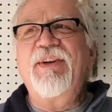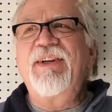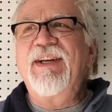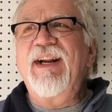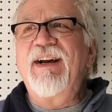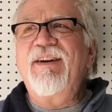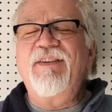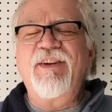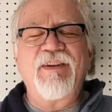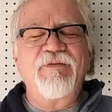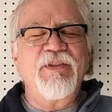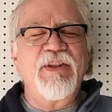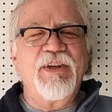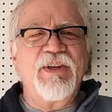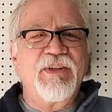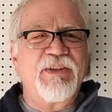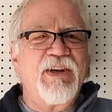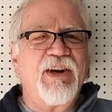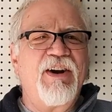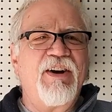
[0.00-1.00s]
and I love the
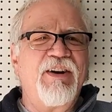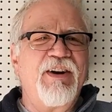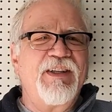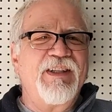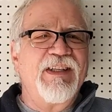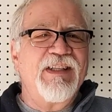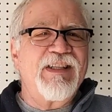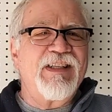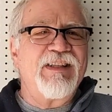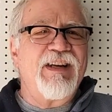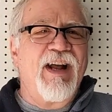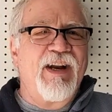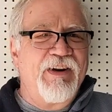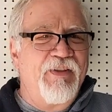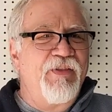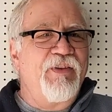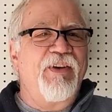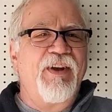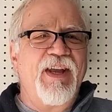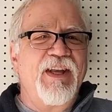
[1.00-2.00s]
guitar, and it's not
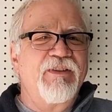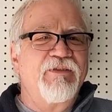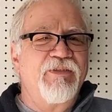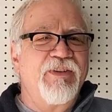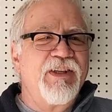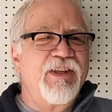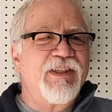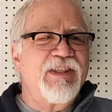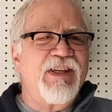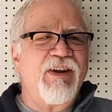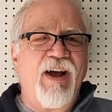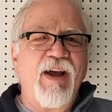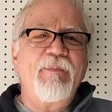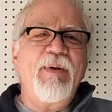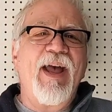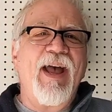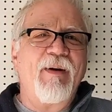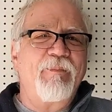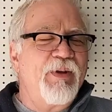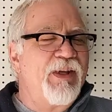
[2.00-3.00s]
in the landfill, so I'm
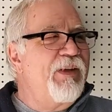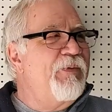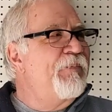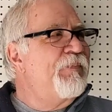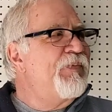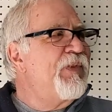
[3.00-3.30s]
happy.